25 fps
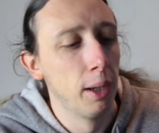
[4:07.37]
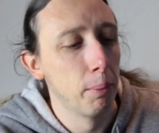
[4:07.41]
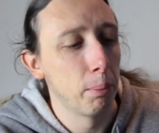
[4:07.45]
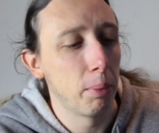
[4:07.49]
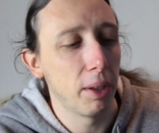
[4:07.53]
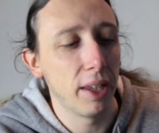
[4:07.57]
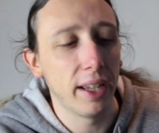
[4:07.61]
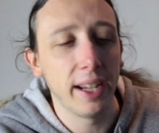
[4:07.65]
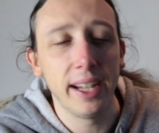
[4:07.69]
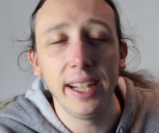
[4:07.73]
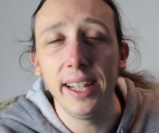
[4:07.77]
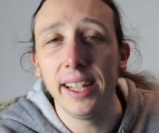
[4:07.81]

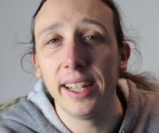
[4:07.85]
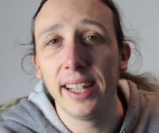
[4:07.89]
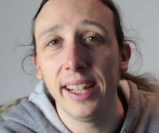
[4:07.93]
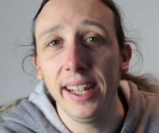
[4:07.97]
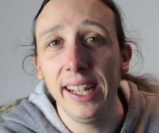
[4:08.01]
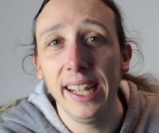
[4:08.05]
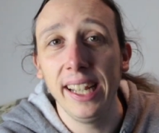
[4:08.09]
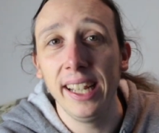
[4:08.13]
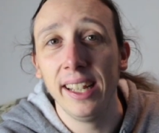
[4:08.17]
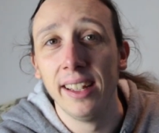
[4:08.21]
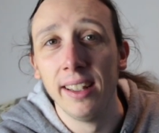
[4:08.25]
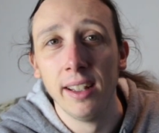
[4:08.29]
But the heat
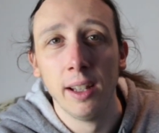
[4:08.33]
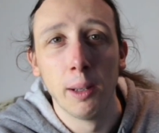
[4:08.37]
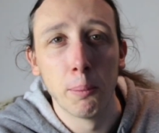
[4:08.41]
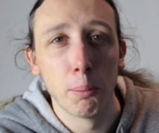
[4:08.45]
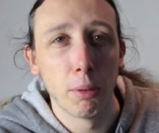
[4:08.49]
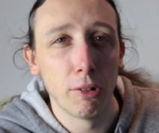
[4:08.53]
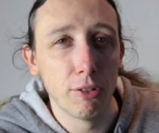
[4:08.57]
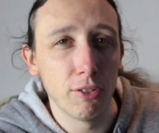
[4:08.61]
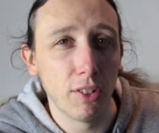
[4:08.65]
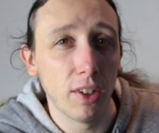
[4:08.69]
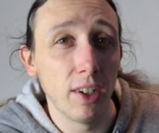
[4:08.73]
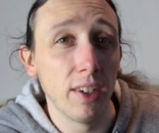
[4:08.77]
gear
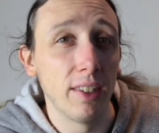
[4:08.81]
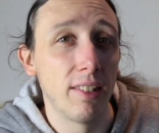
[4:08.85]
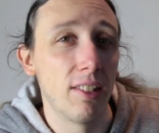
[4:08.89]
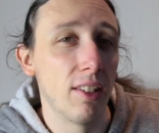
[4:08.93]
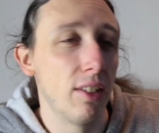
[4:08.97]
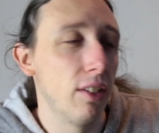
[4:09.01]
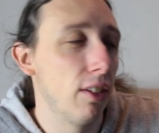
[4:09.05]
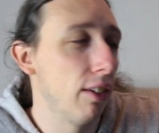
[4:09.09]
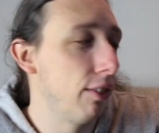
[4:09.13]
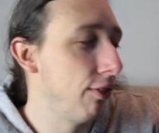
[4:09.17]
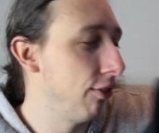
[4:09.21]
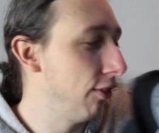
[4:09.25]
provides
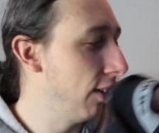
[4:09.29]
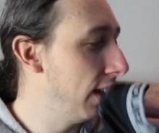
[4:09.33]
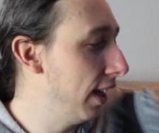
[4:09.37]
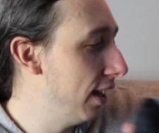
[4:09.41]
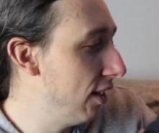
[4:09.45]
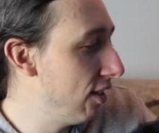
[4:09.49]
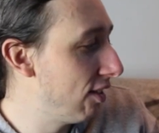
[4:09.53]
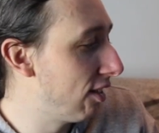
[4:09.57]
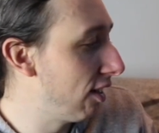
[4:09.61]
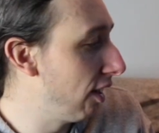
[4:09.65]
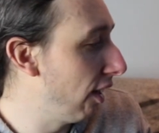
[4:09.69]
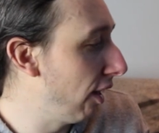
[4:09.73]
enough
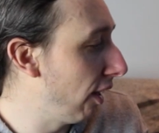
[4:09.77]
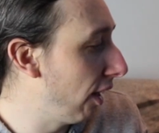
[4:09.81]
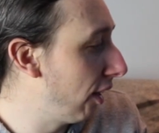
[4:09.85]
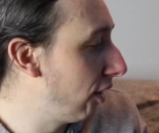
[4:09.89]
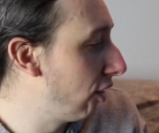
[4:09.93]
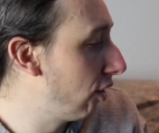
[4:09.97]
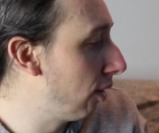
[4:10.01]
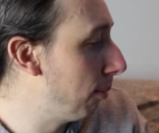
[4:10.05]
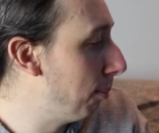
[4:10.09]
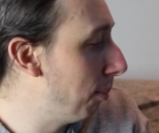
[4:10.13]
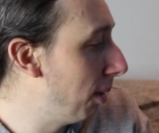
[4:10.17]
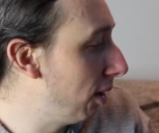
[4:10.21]

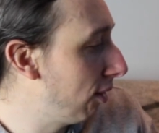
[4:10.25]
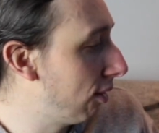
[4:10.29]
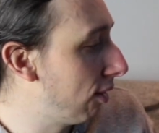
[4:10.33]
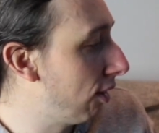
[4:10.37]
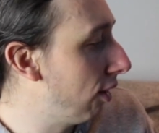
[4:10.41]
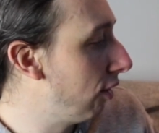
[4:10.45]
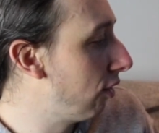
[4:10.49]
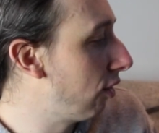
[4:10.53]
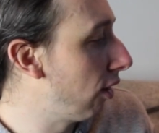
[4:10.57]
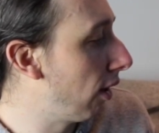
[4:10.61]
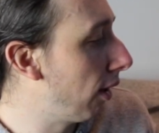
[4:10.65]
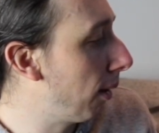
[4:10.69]
insulation most
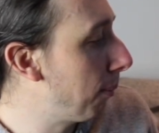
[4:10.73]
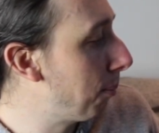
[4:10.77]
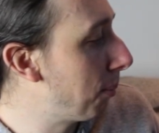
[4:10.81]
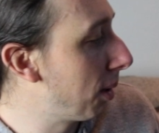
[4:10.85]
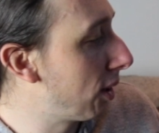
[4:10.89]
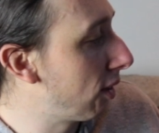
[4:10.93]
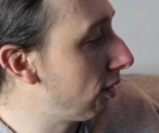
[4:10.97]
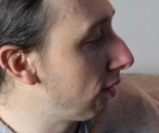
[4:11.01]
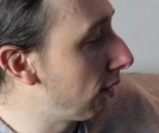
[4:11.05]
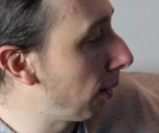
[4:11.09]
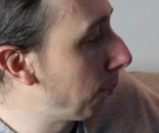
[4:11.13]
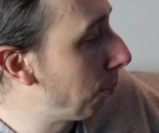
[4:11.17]
of the time
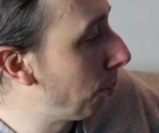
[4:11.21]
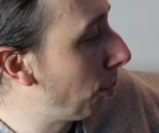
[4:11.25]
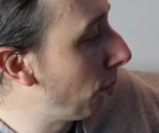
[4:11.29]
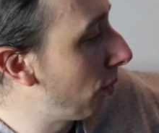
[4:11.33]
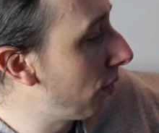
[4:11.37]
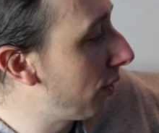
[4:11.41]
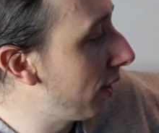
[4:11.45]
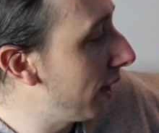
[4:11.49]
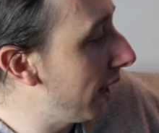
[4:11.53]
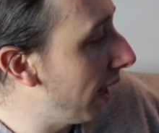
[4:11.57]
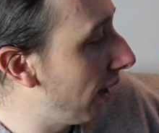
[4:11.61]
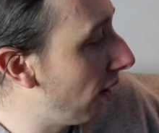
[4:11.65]
because I
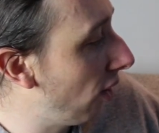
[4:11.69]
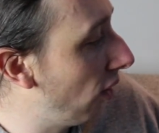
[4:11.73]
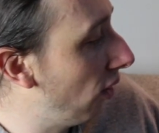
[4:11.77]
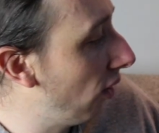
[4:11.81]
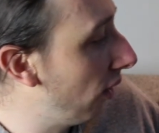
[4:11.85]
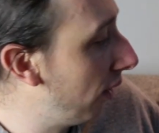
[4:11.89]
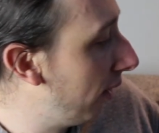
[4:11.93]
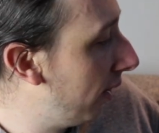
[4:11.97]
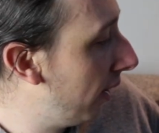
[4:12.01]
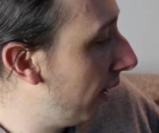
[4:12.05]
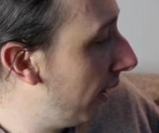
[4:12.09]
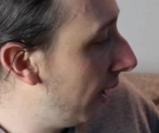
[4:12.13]
put that
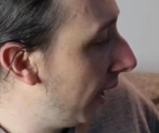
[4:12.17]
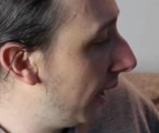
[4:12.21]
on.